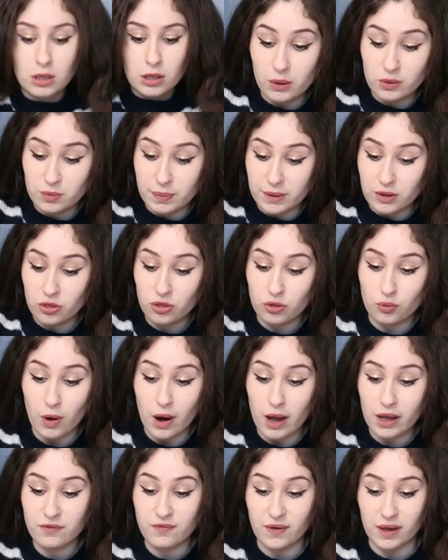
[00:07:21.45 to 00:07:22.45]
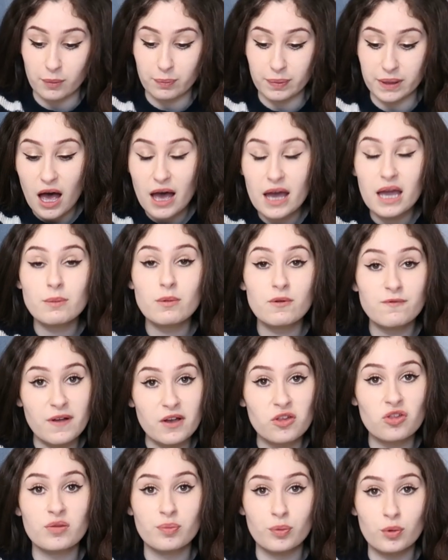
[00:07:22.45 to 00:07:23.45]
would have been thriving. I am a
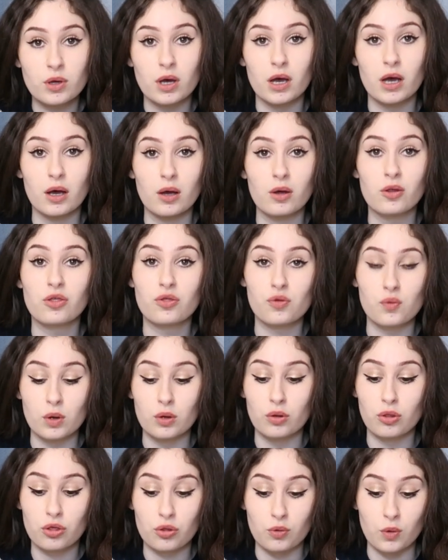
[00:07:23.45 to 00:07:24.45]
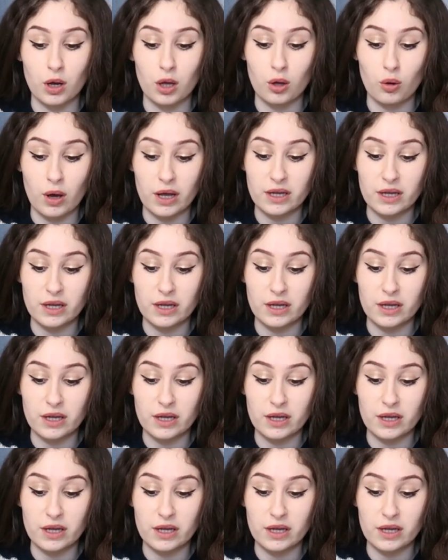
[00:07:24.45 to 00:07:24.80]
vegetable girl through and through.